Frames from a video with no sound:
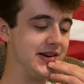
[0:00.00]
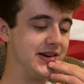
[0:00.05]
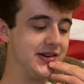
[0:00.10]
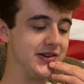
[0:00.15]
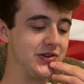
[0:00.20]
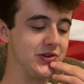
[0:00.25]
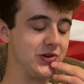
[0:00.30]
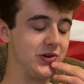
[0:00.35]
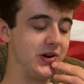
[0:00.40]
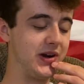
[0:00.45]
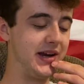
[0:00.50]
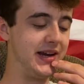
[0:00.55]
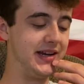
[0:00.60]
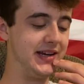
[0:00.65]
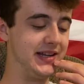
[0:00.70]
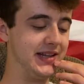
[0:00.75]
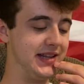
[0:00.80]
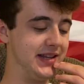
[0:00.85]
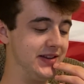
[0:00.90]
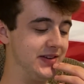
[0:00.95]

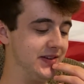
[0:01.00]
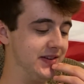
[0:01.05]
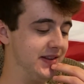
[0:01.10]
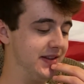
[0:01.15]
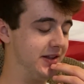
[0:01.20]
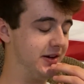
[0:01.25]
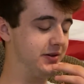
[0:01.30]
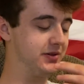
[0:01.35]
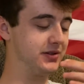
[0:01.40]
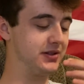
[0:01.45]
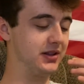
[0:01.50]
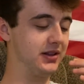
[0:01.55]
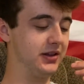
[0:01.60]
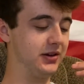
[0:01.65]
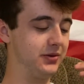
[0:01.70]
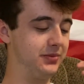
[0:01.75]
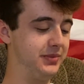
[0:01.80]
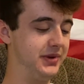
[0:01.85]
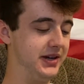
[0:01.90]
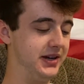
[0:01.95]
train those a
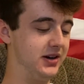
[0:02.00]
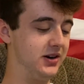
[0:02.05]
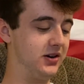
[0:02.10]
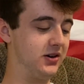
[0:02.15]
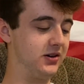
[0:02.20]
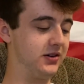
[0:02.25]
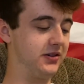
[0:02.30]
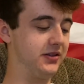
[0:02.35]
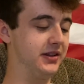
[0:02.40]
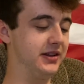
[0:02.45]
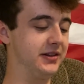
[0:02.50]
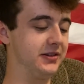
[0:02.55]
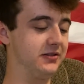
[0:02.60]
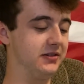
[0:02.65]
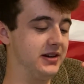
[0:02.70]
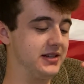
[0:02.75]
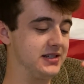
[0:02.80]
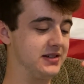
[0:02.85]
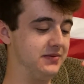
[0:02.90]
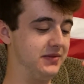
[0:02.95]
little bit harder than the
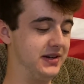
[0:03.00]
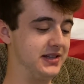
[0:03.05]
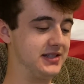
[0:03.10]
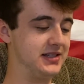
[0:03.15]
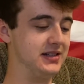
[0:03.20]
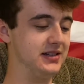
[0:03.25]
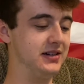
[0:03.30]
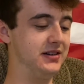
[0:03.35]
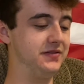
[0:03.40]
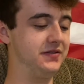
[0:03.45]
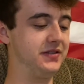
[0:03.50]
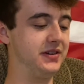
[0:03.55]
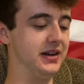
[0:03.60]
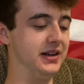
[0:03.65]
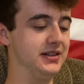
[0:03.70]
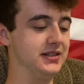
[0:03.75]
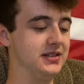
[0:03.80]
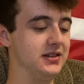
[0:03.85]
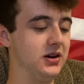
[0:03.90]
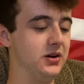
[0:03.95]
rest of my stuff
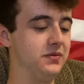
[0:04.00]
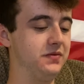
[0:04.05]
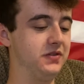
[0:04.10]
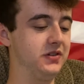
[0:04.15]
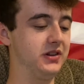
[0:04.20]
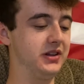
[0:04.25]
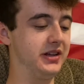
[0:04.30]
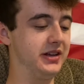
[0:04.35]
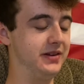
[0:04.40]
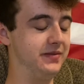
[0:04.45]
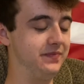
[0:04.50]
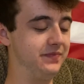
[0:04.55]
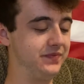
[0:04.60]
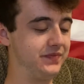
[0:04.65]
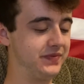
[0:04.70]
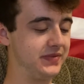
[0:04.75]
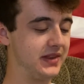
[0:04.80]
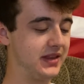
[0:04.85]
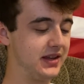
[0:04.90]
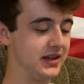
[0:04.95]
and hopefully
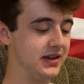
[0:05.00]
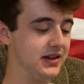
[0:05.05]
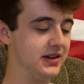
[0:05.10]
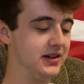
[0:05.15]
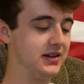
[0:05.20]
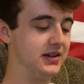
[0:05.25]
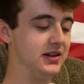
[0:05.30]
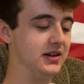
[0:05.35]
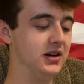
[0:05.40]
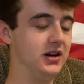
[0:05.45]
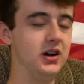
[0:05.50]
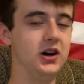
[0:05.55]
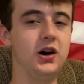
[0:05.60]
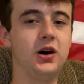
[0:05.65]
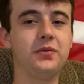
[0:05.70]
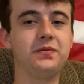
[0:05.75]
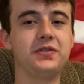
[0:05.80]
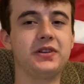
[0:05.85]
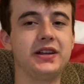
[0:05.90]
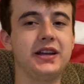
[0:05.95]

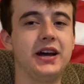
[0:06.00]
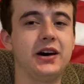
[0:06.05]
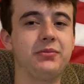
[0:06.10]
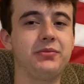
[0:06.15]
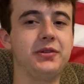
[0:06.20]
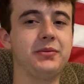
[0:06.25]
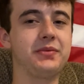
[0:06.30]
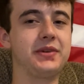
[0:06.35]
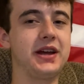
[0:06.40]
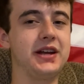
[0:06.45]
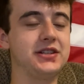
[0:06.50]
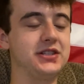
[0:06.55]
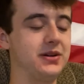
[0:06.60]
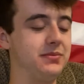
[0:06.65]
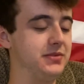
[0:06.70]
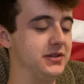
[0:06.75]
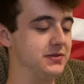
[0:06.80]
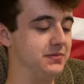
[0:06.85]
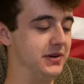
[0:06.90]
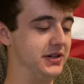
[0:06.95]
hopefully help them catch up
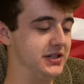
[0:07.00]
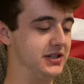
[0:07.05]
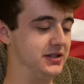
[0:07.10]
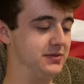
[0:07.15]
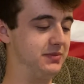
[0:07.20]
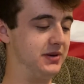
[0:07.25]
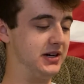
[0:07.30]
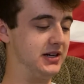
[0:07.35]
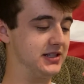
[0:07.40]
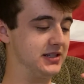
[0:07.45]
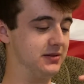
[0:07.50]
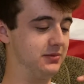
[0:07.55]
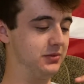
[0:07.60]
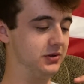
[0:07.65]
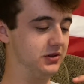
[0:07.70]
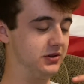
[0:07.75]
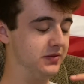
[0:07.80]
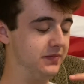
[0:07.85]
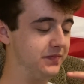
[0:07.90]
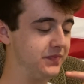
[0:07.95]
as much as
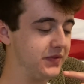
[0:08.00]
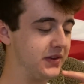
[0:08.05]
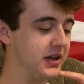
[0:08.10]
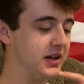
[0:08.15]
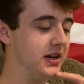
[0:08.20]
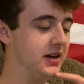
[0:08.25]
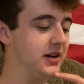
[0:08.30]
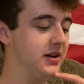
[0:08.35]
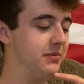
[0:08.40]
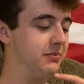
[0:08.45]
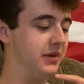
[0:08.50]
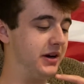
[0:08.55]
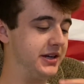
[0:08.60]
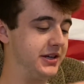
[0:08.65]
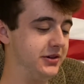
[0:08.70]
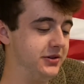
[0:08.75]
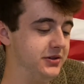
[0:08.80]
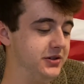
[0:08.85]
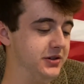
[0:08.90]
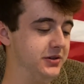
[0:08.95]
possible. My
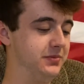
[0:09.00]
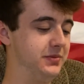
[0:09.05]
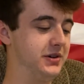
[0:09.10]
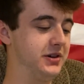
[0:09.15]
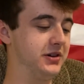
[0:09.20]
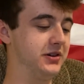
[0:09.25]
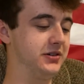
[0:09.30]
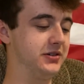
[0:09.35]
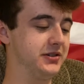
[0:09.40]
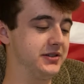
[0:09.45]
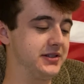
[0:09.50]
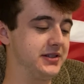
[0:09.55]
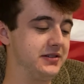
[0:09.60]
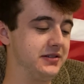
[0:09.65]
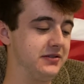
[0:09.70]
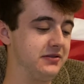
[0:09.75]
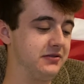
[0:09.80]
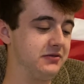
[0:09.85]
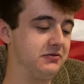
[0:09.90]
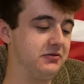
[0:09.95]
YouTube goals,
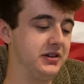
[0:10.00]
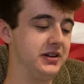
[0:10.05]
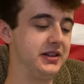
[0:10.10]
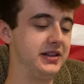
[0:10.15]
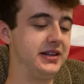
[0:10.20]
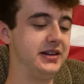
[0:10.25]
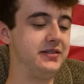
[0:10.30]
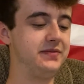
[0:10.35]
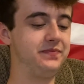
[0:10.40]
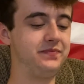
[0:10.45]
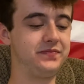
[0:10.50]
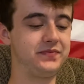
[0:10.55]
really,